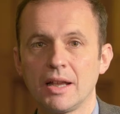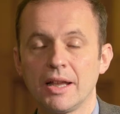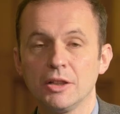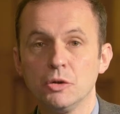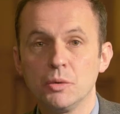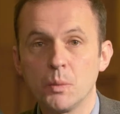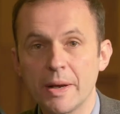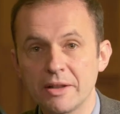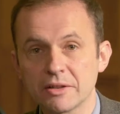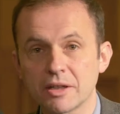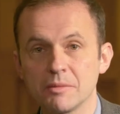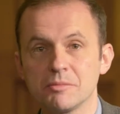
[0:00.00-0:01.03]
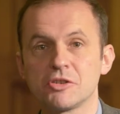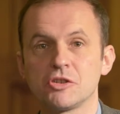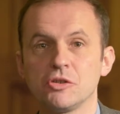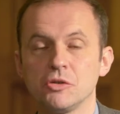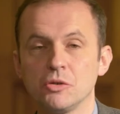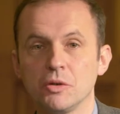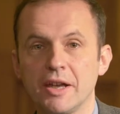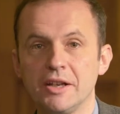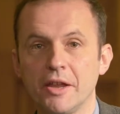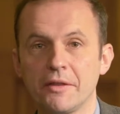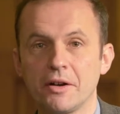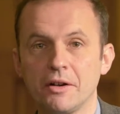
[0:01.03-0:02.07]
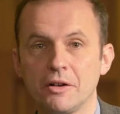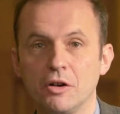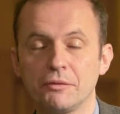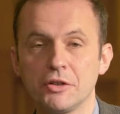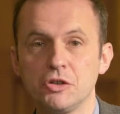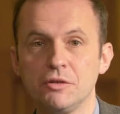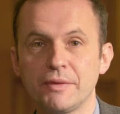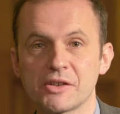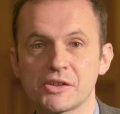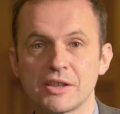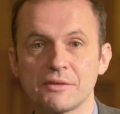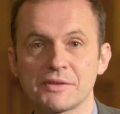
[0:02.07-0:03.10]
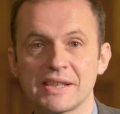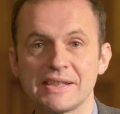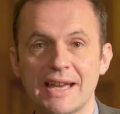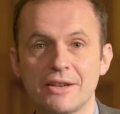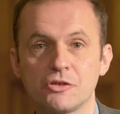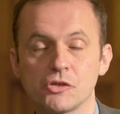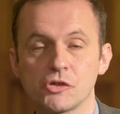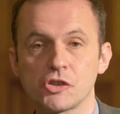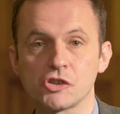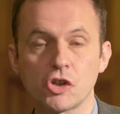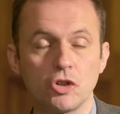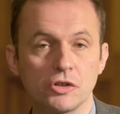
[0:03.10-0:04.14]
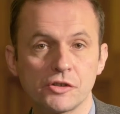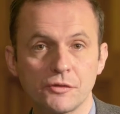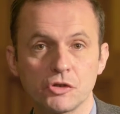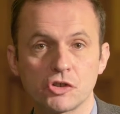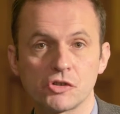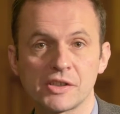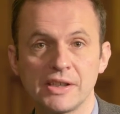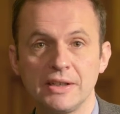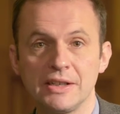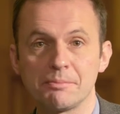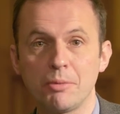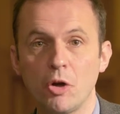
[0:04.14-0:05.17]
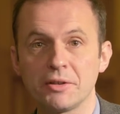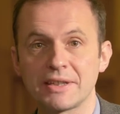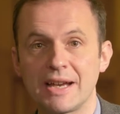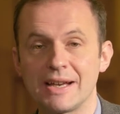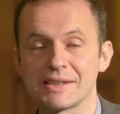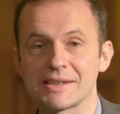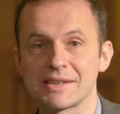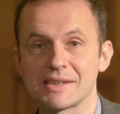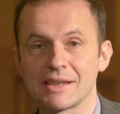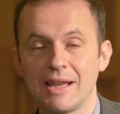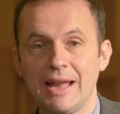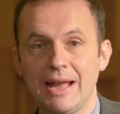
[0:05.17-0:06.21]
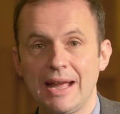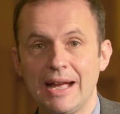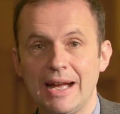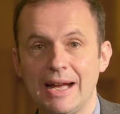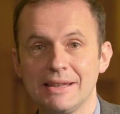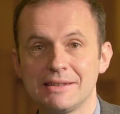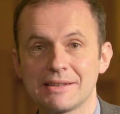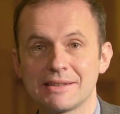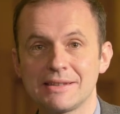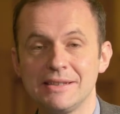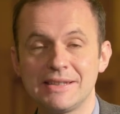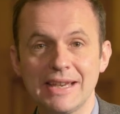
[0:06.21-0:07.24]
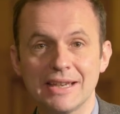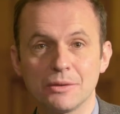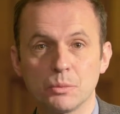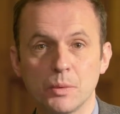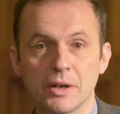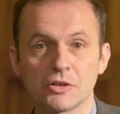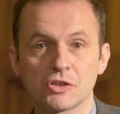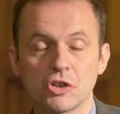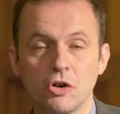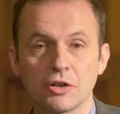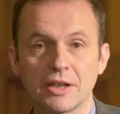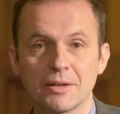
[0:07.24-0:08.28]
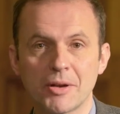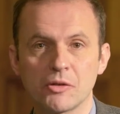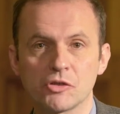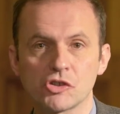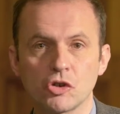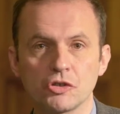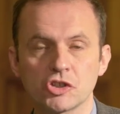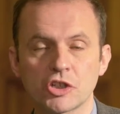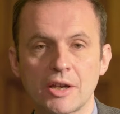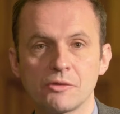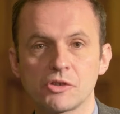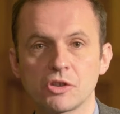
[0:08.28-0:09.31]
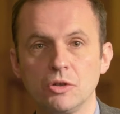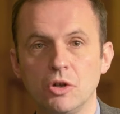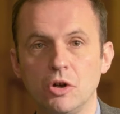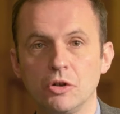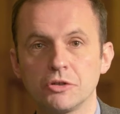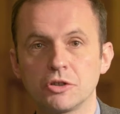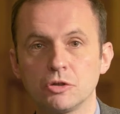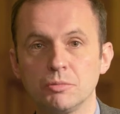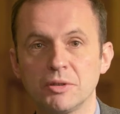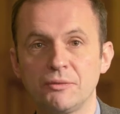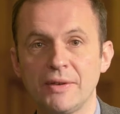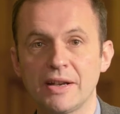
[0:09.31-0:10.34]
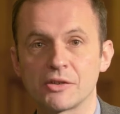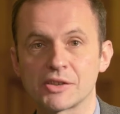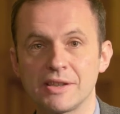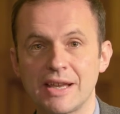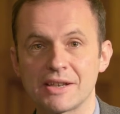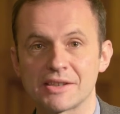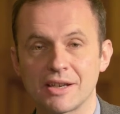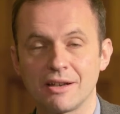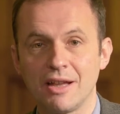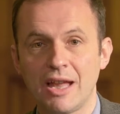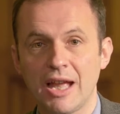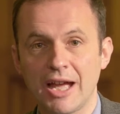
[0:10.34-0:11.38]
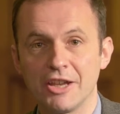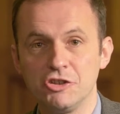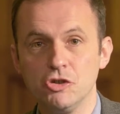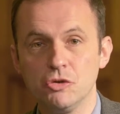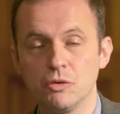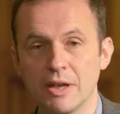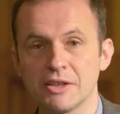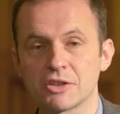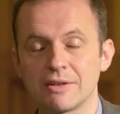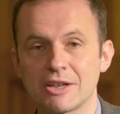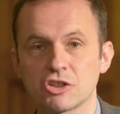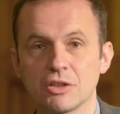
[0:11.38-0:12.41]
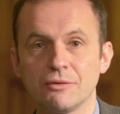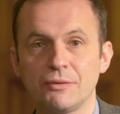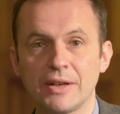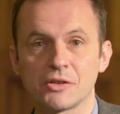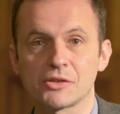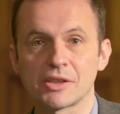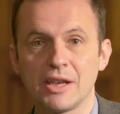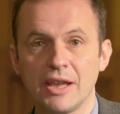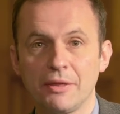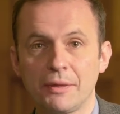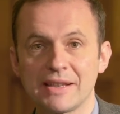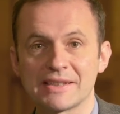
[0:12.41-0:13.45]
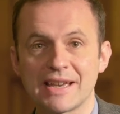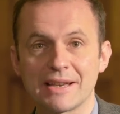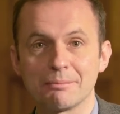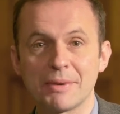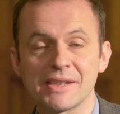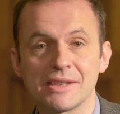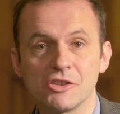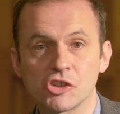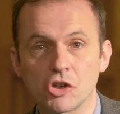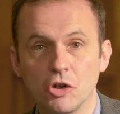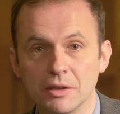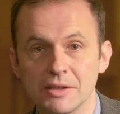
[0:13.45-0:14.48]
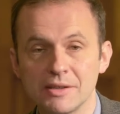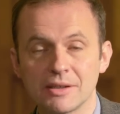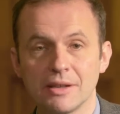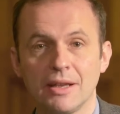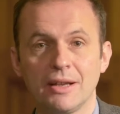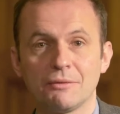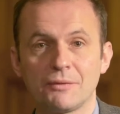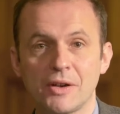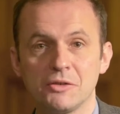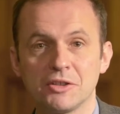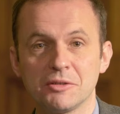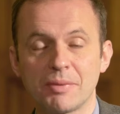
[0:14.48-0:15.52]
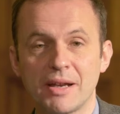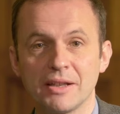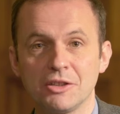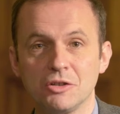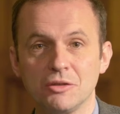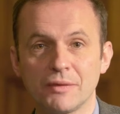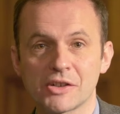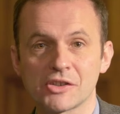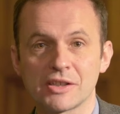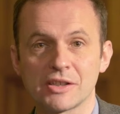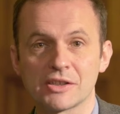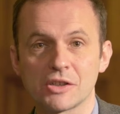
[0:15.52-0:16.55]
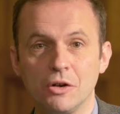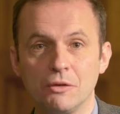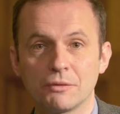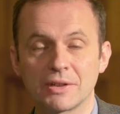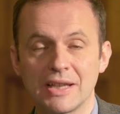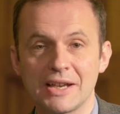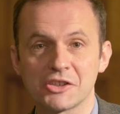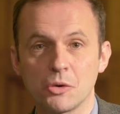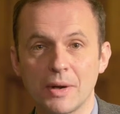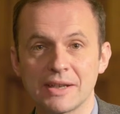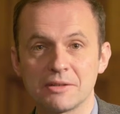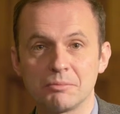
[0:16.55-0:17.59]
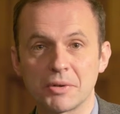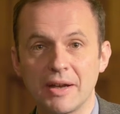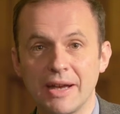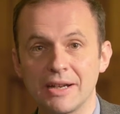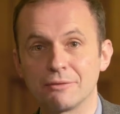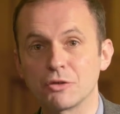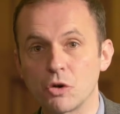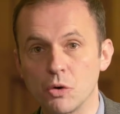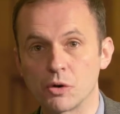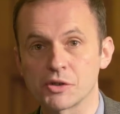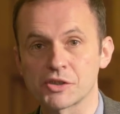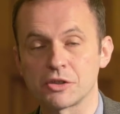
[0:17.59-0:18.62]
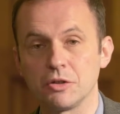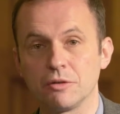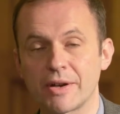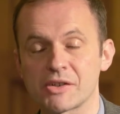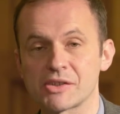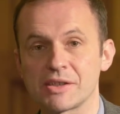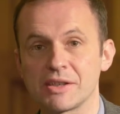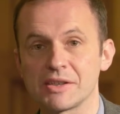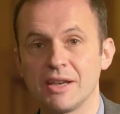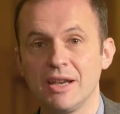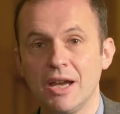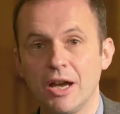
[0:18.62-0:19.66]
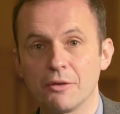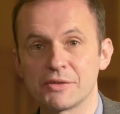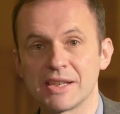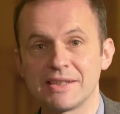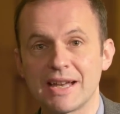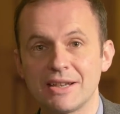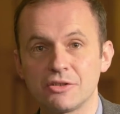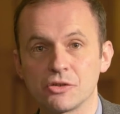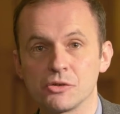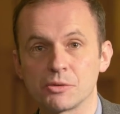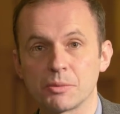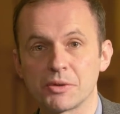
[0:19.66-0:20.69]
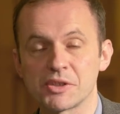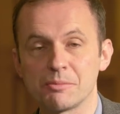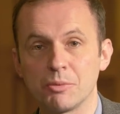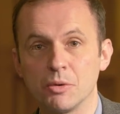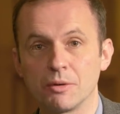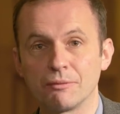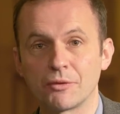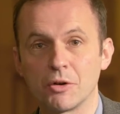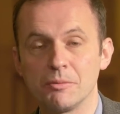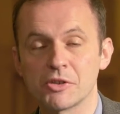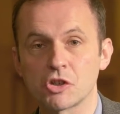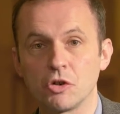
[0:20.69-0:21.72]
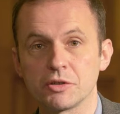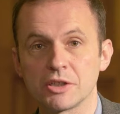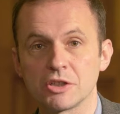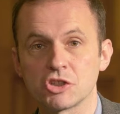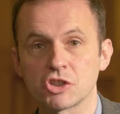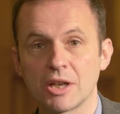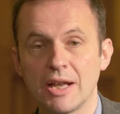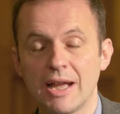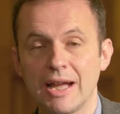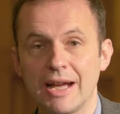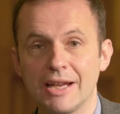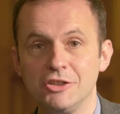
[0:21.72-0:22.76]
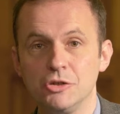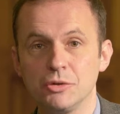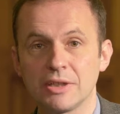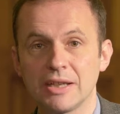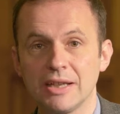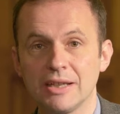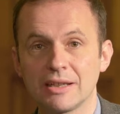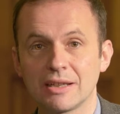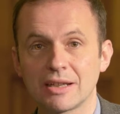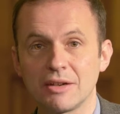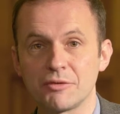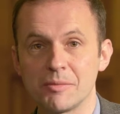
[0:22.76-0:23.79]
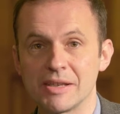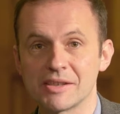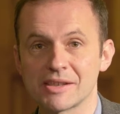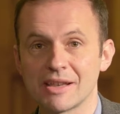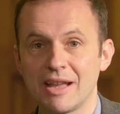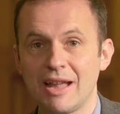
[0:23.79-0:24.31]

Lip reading: Hello and welcome to another of the University of St Andrews Scotland's Future Series podcasts. And today we're talking about the Scottish Council on Global Affairs, and that's a new international affairs think tank based in Scotland, founded by the Universities of Glasgow, Edinburgh, and of course the Universities of St Andrews, with support from the Scottish and UK governments.